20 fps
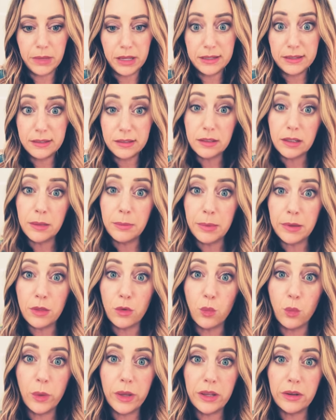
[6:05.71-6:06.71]
asleep at the
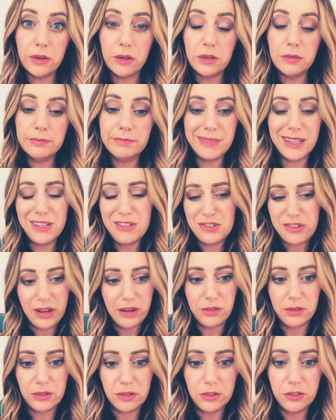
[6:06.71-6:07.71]
wheel in
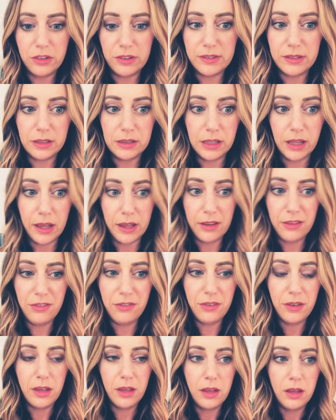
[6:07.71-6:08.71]
general, just in life,